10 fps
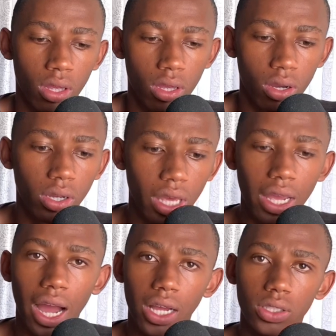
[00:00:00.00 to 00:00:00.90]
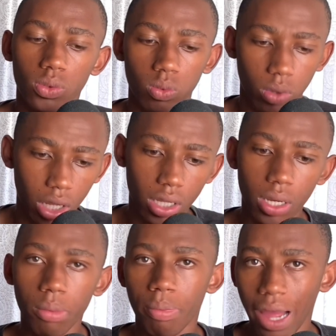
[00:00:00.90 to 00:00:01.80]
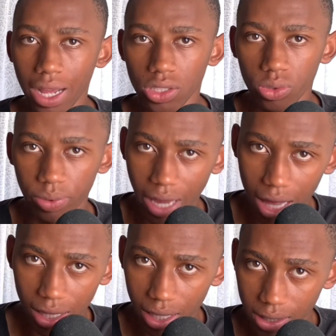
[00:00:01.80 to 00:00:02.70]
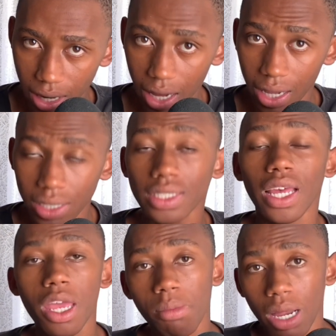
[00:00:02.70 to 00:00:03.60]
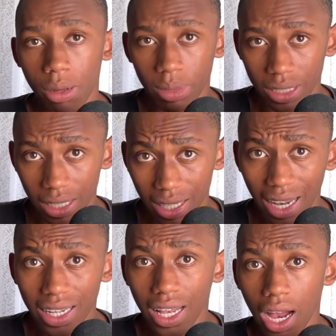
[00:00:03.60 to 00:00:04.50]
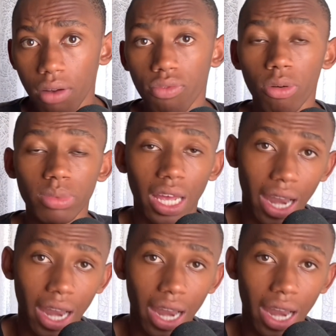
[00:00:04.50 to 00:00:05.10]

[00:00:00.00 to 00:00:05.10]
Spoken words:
Okay guys, welcome back to Reality Check SA. My name is Ntanta, I'm from South